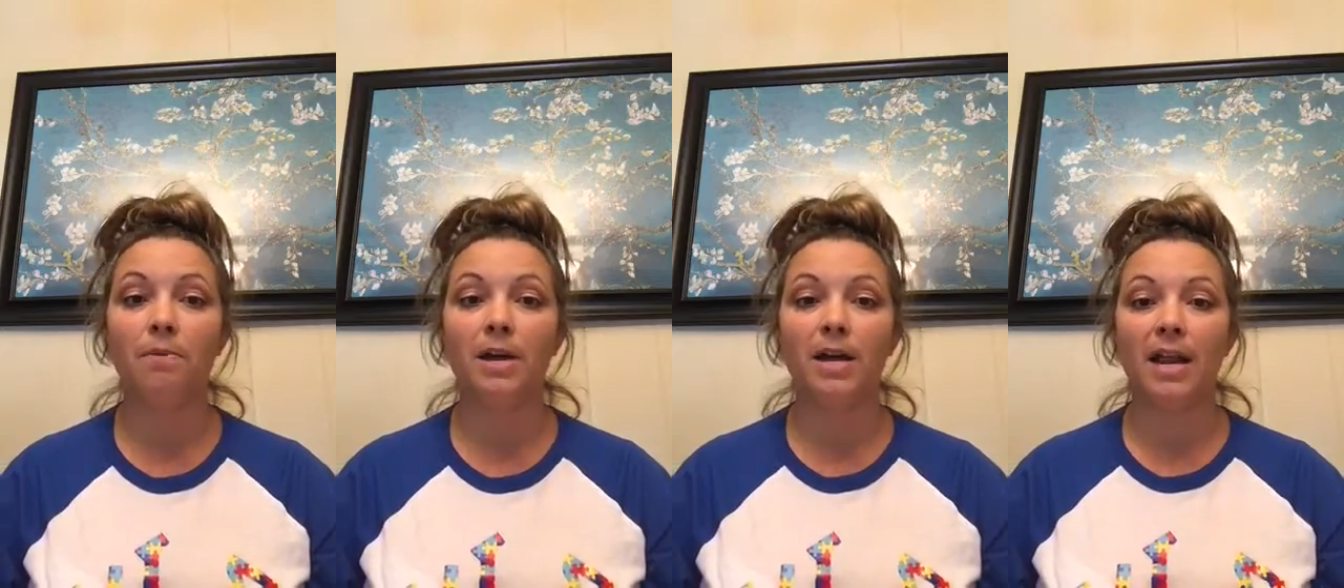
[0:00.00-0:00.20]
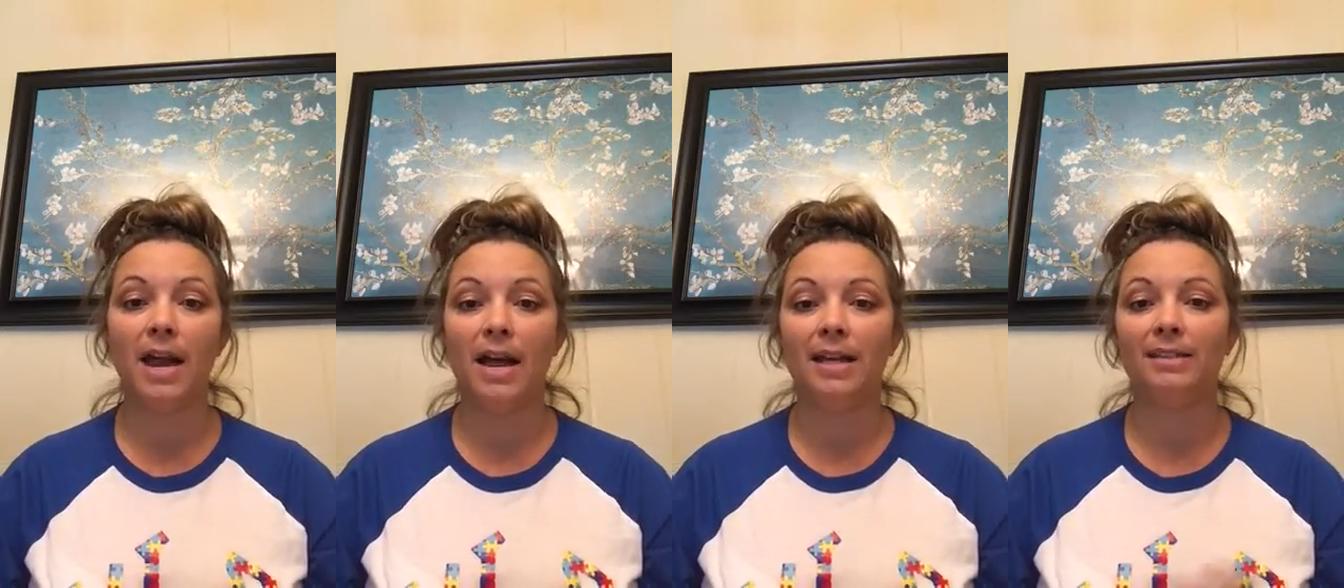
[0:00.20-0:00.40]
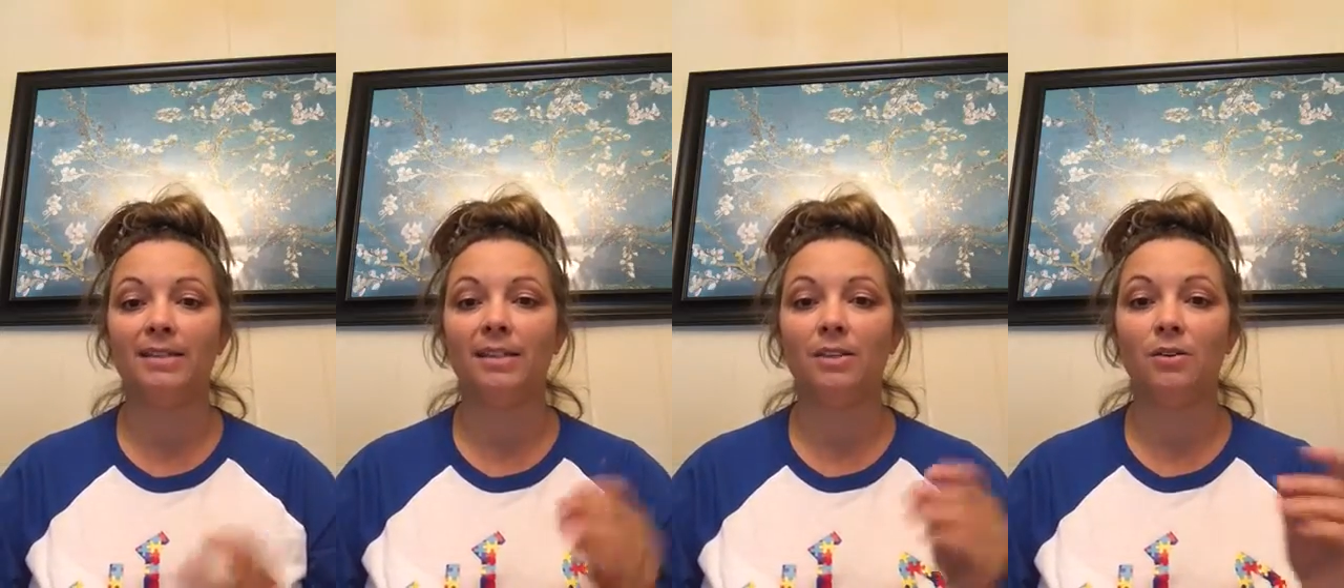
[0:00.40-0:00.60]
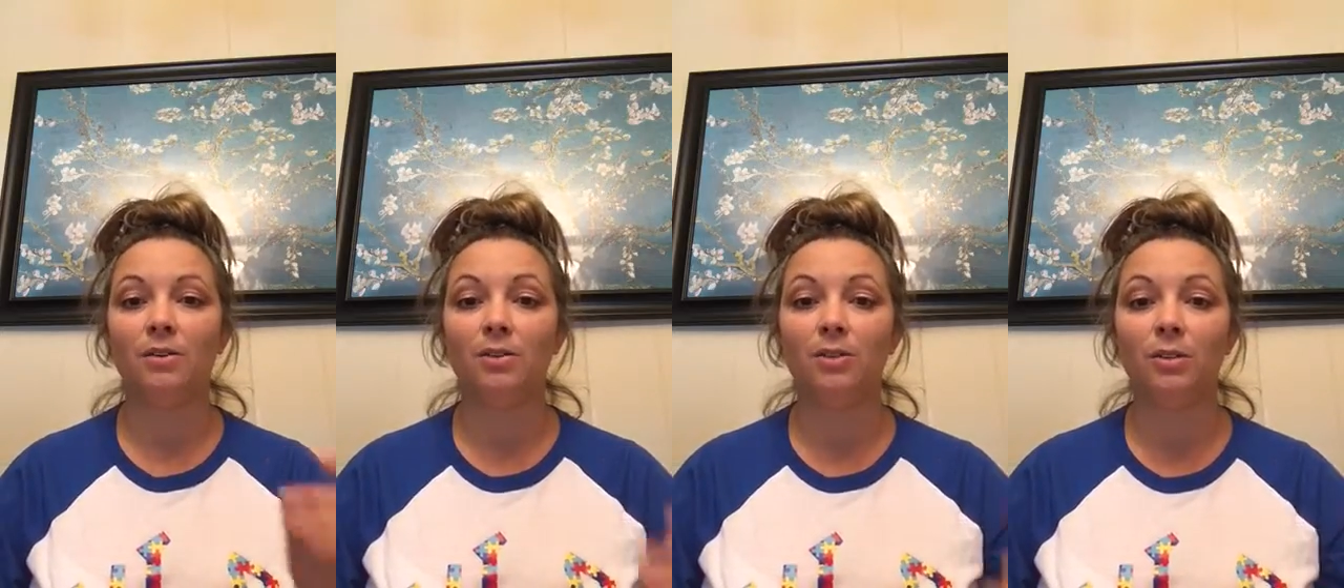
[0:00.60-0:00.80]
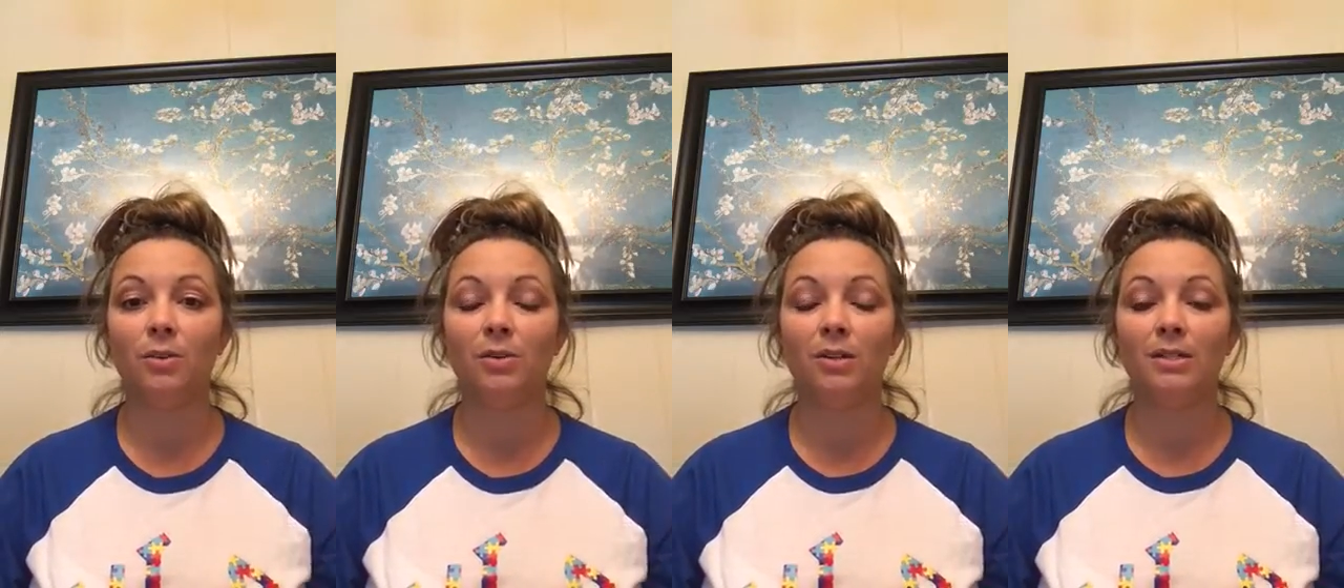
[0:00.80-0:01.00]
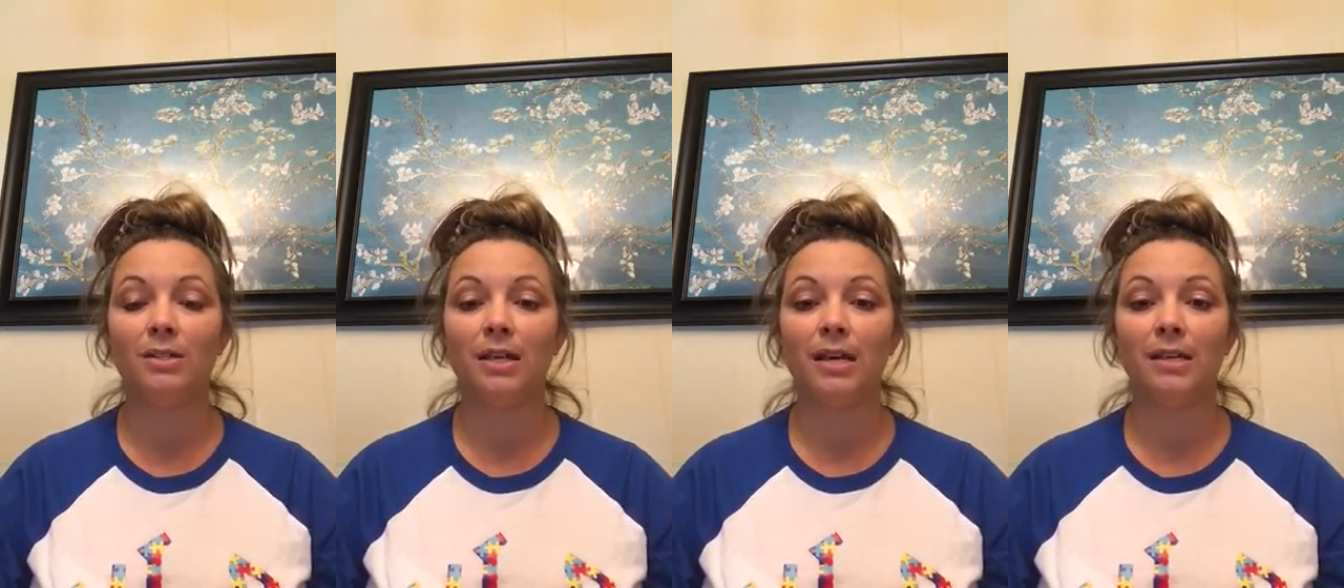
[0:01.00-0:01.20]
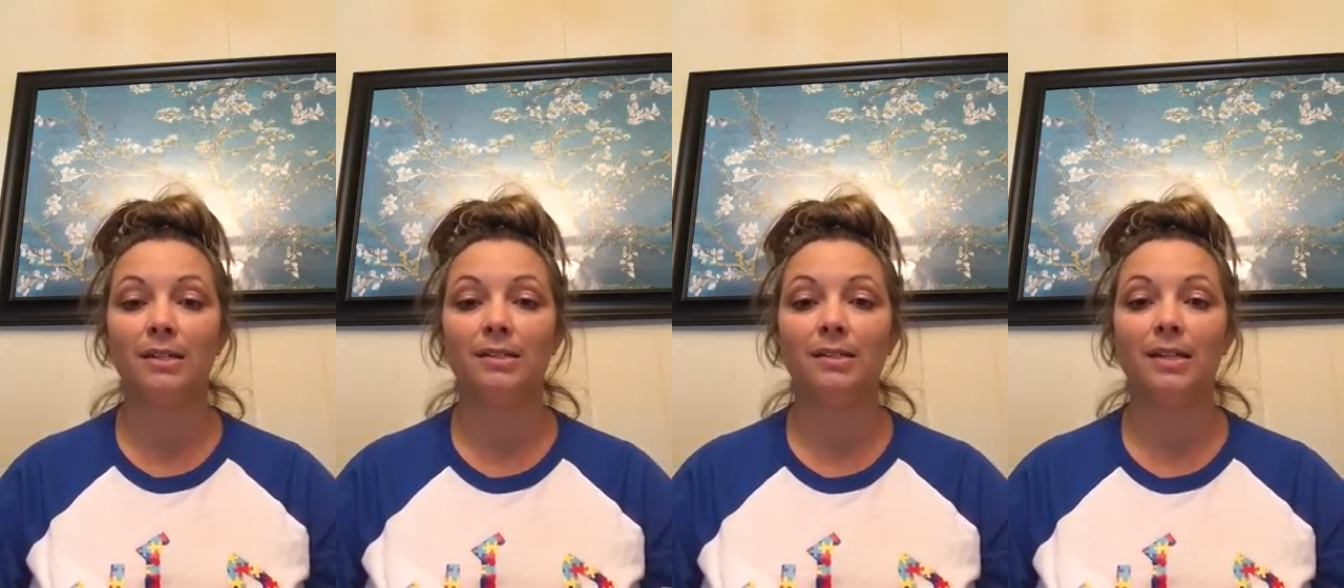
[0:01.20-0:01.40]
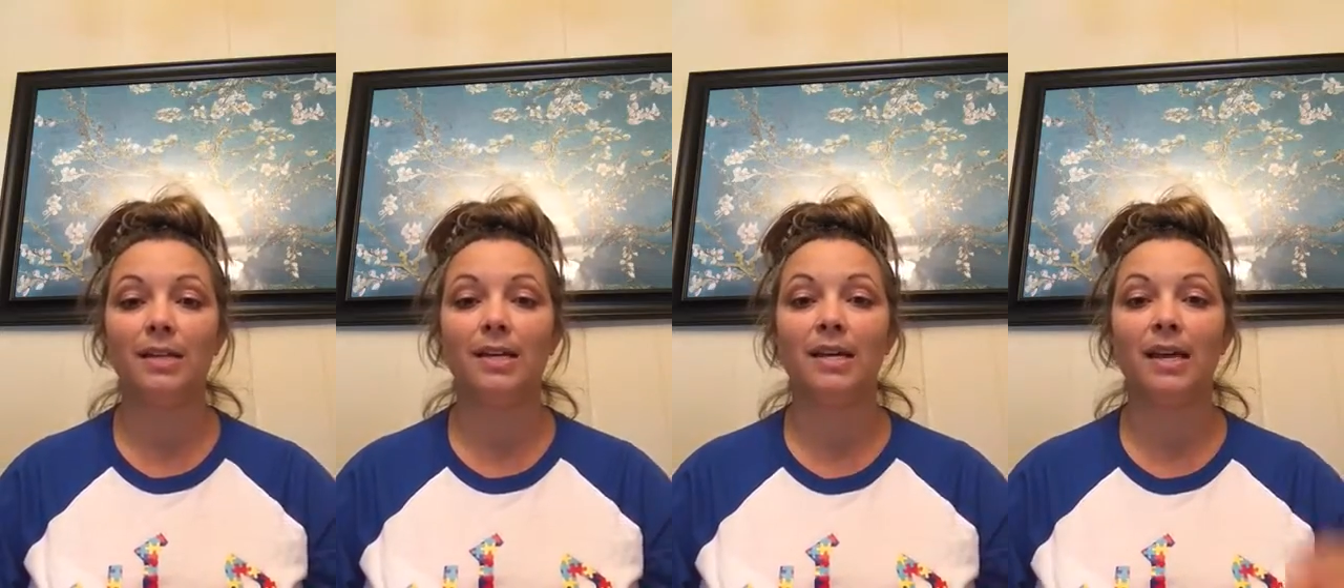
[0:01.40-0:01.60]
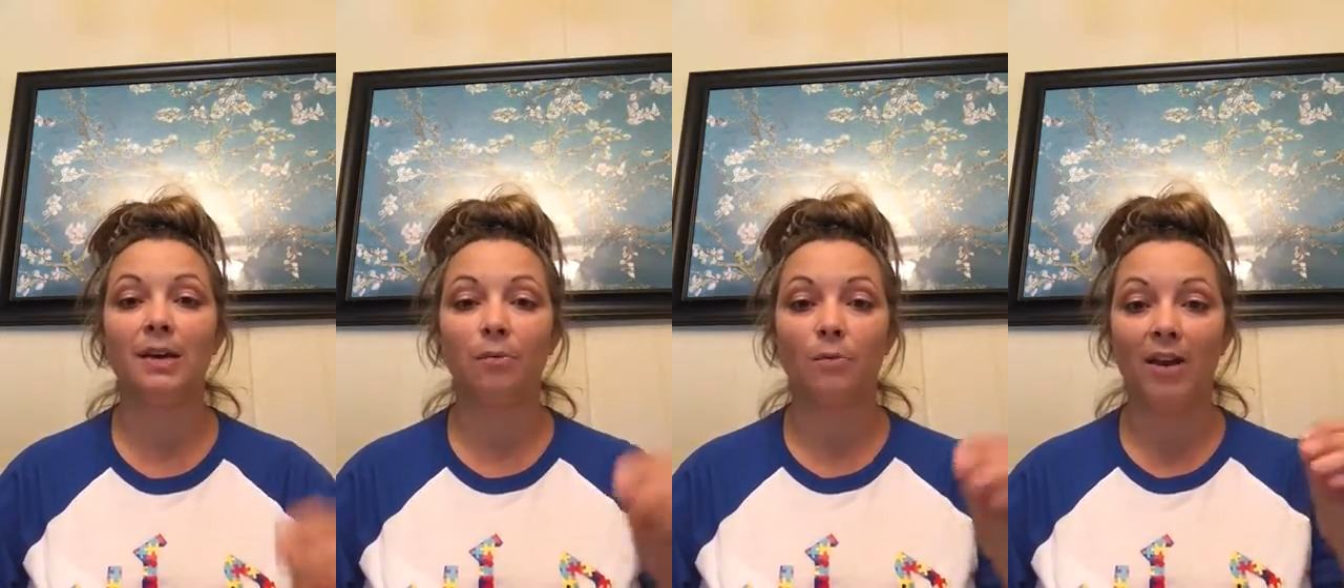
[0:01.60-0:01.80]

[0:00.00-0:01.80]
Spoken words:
but as soon as they see,